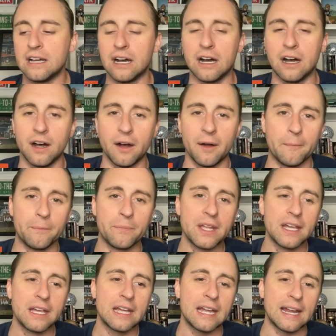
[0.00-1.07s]

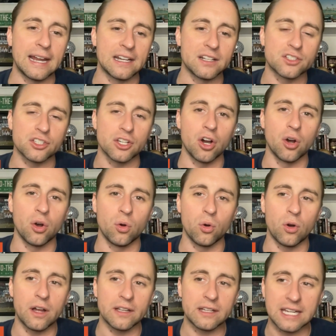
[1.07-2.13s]
And
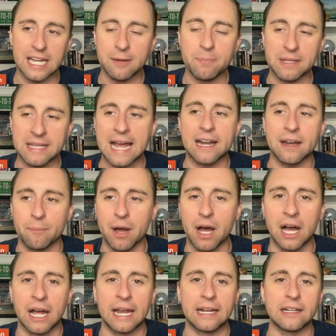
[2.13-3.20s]
so keeping that in
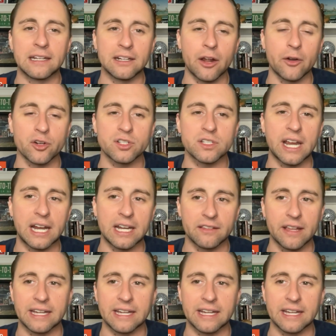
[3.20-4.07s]
mind and understanding,